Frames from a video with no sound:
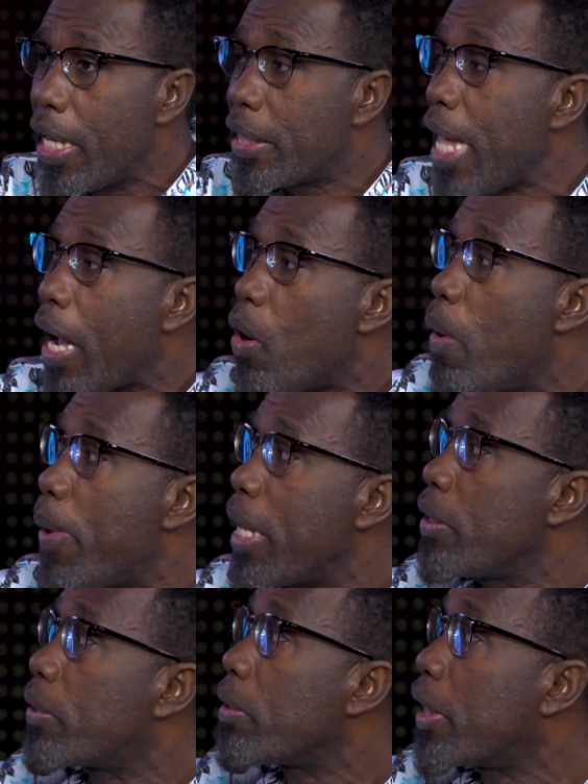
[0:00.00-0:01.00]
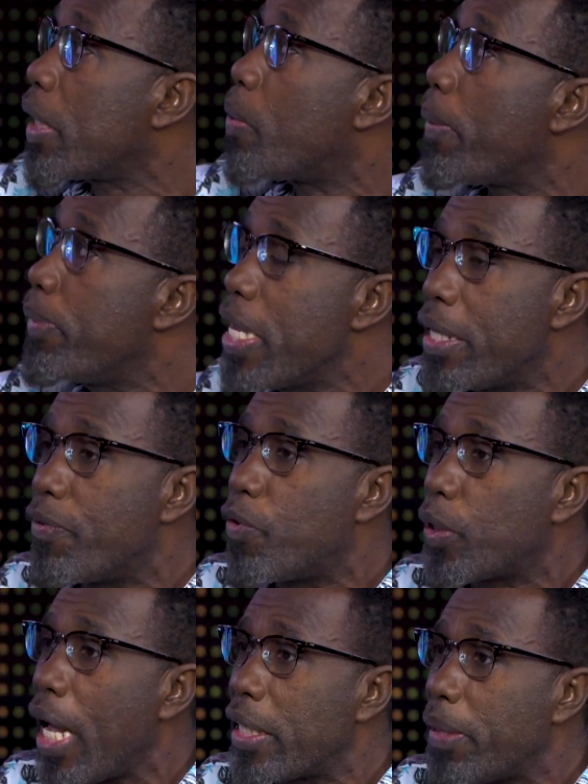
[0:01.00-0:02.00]
It's like how man used to kick her beanie
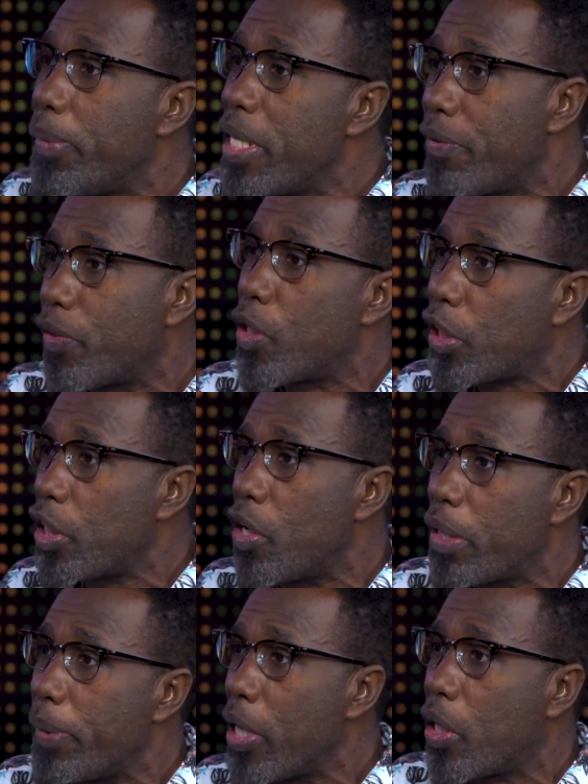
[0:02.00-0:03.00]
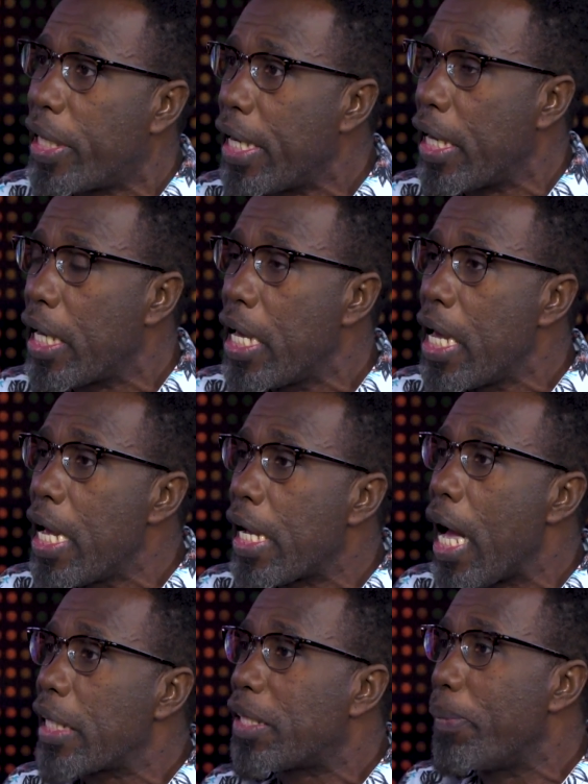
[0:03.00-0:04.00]
foot and say beanie for go sit down, the man no king.
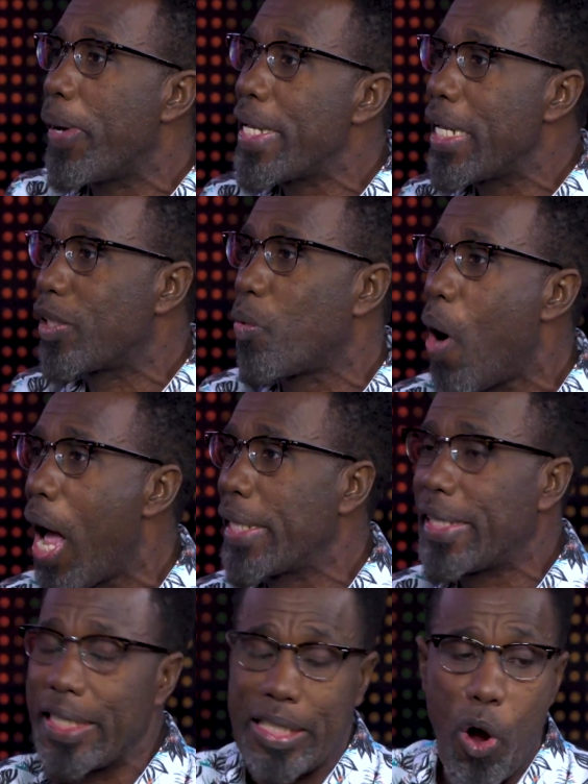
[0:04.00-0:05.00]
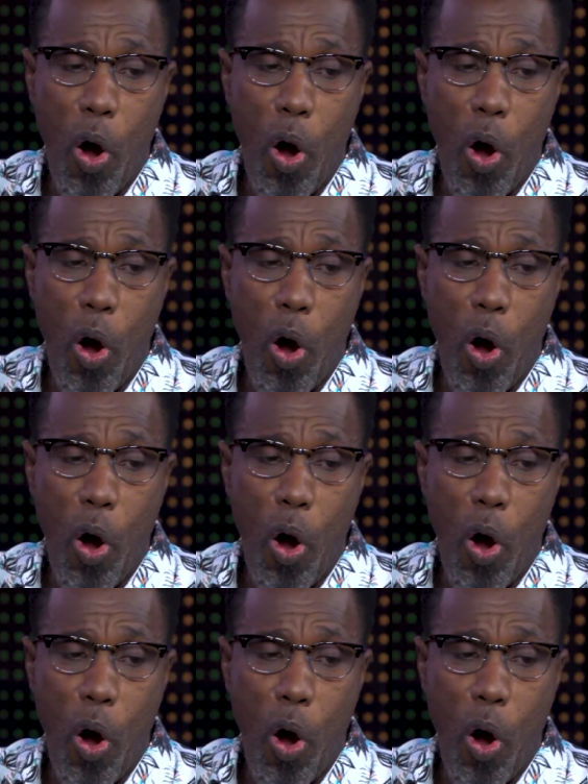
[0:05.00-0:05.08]
Because somebody else want it.